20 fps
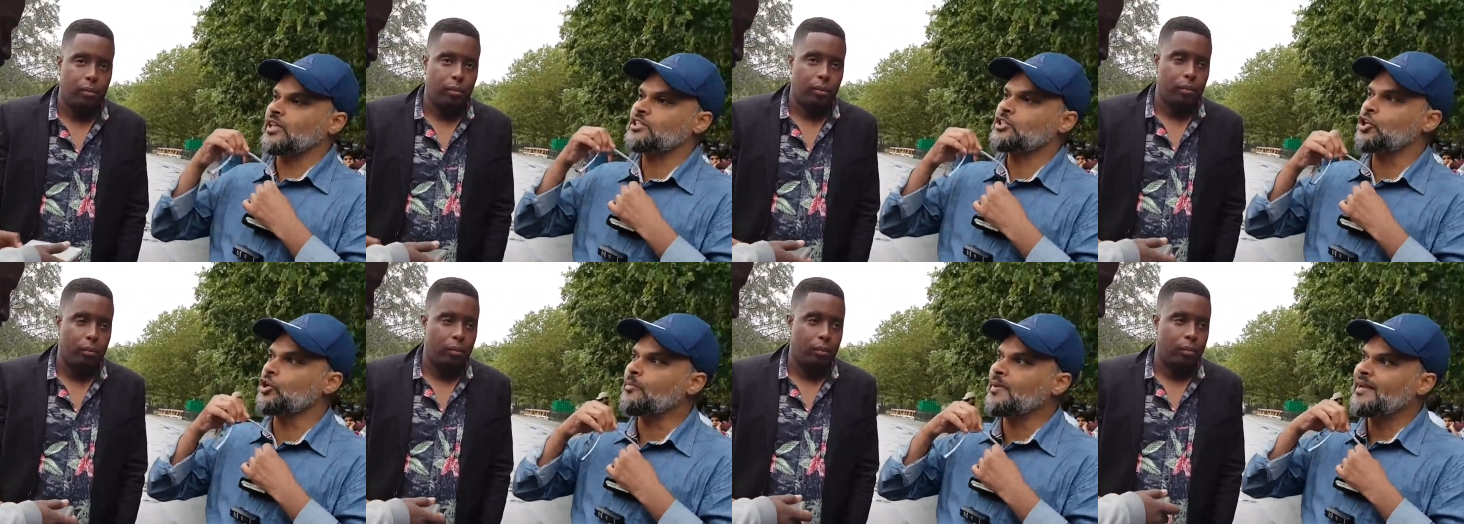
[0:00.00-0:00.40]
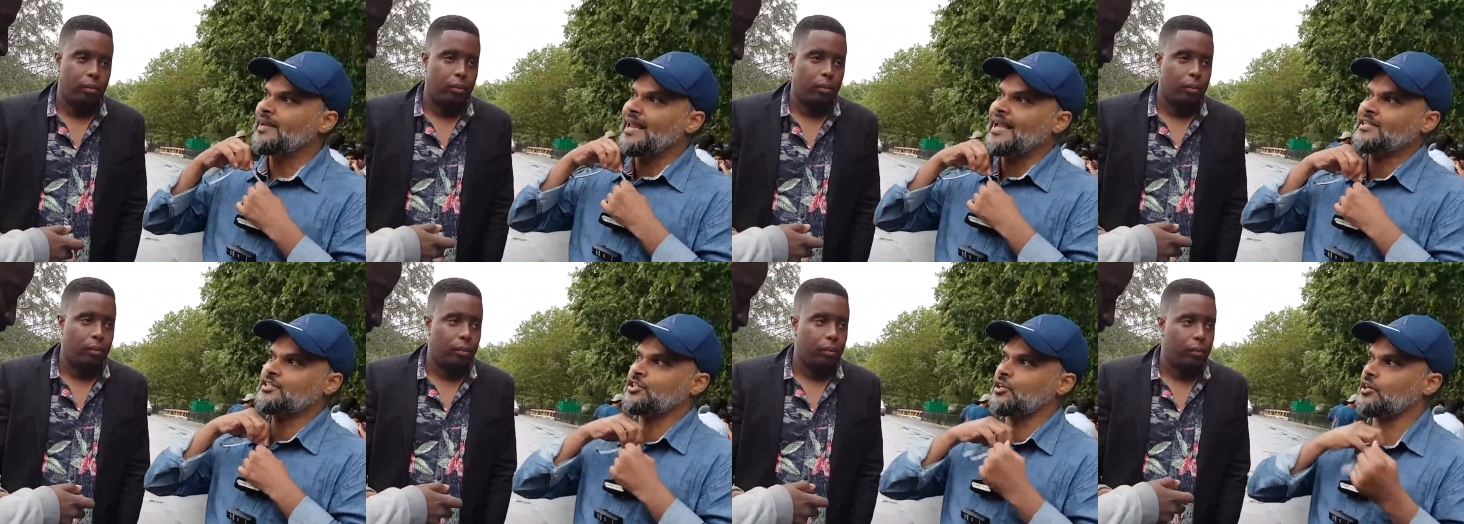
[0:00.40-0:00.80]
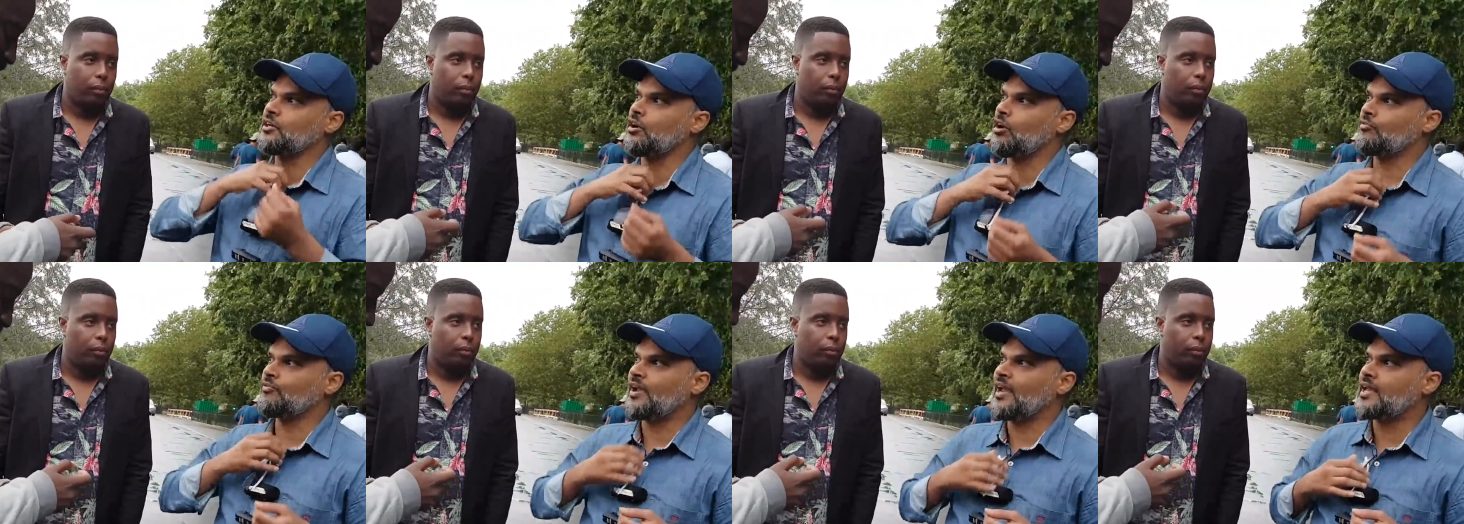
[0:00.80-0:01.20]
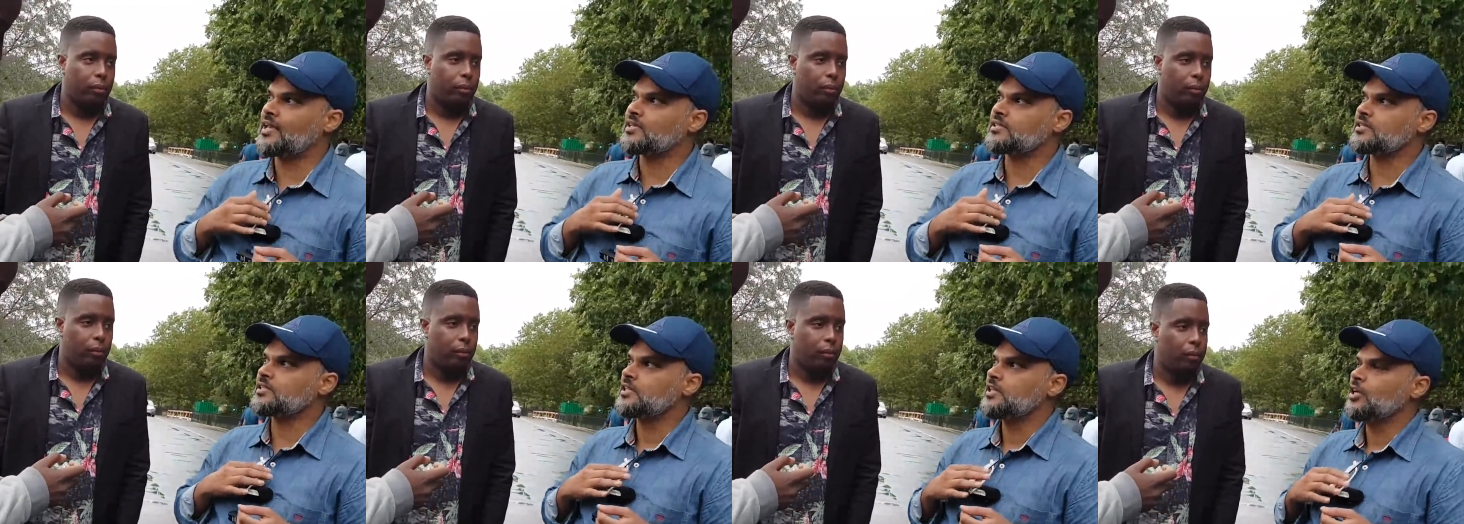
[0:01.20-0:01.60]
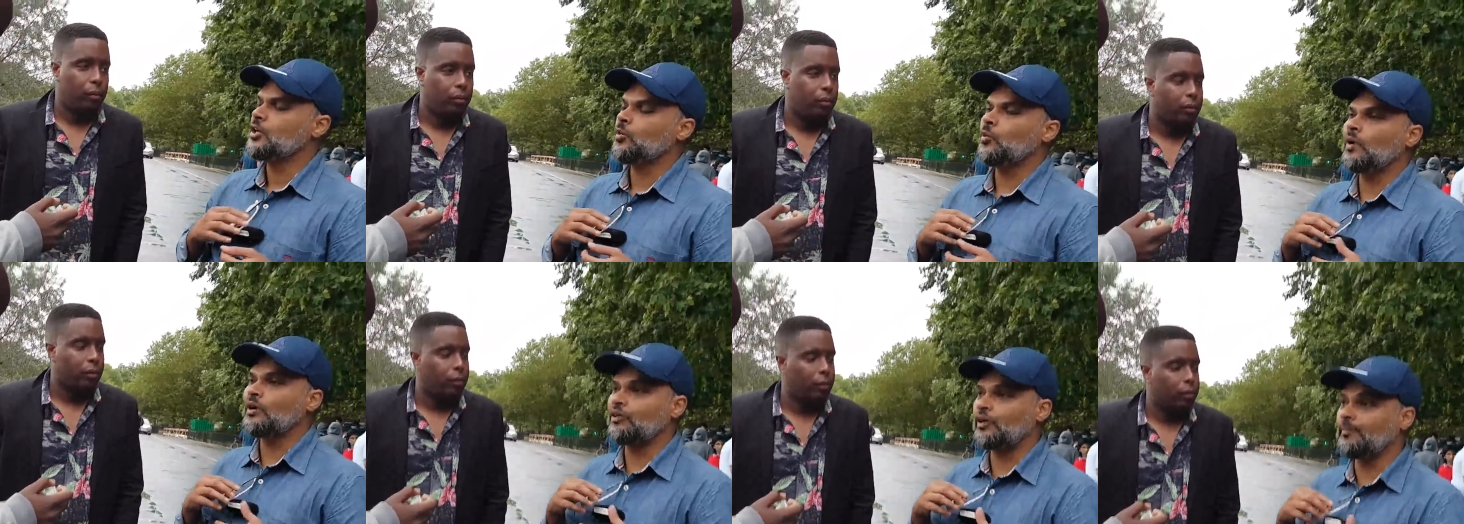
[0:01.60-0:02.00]
Speaker 1: So this human nature of his
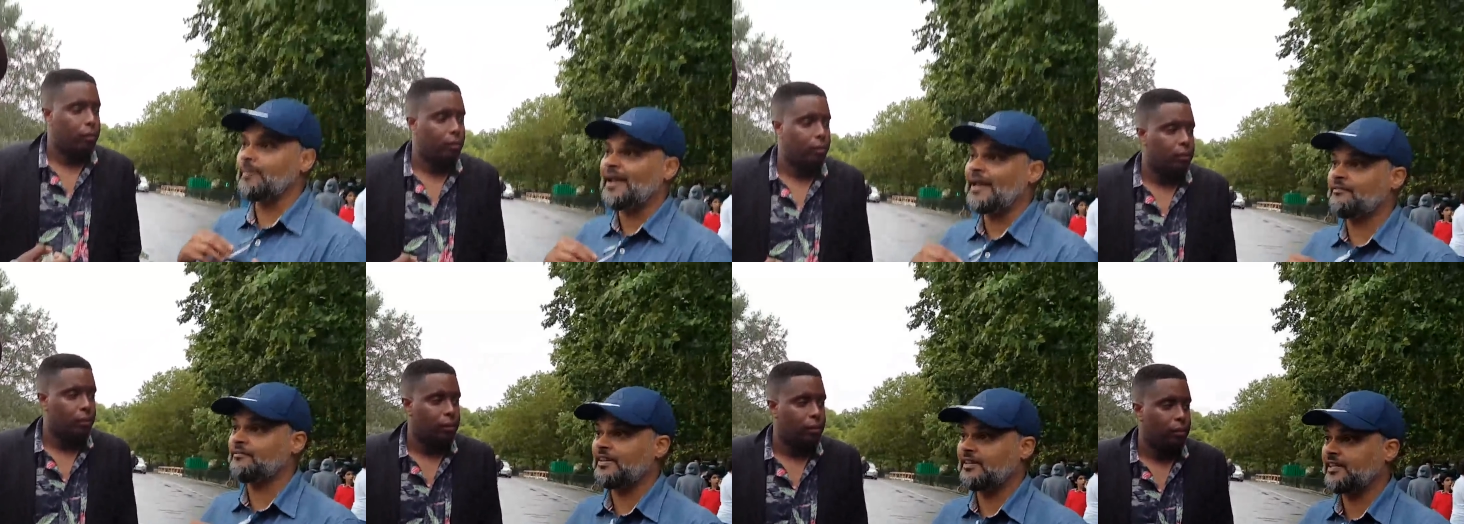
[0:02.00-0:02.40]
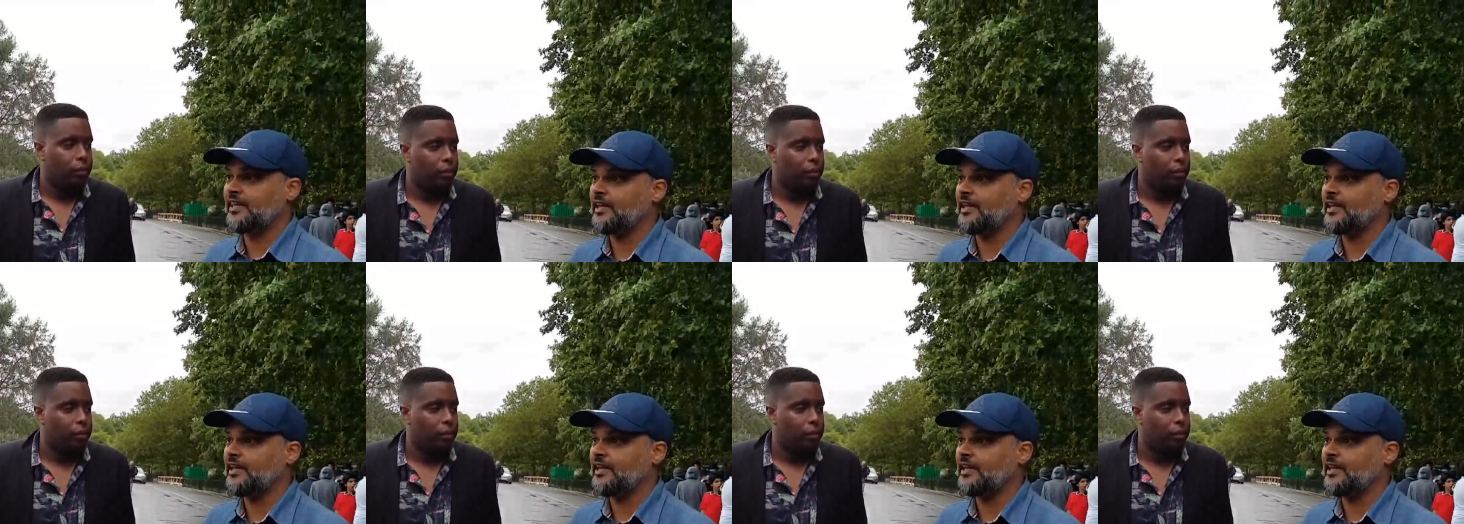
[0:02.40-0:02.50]
okay. will remain